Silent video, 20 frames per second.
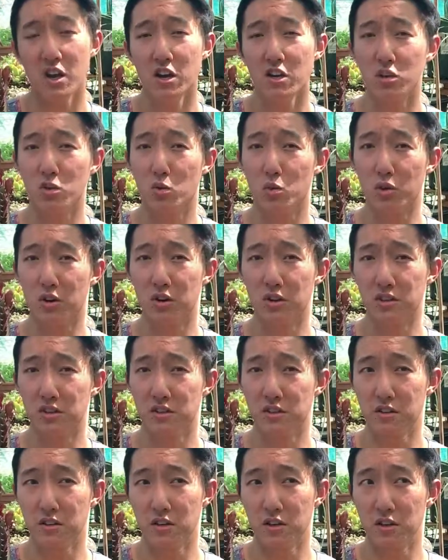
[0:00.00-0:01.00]
You want
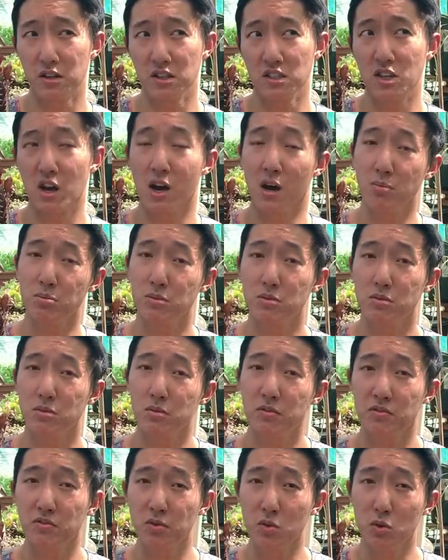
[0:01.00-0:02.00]
the top
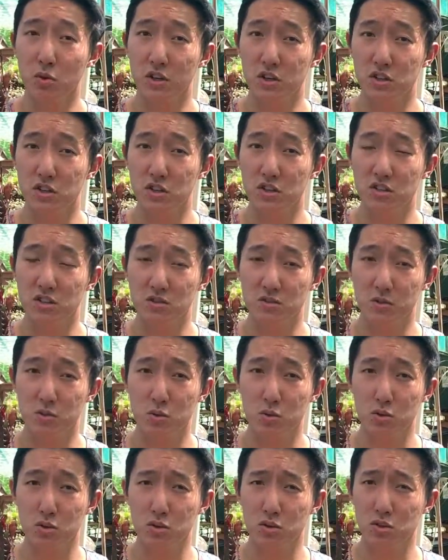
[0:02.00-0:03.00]
few inches of soil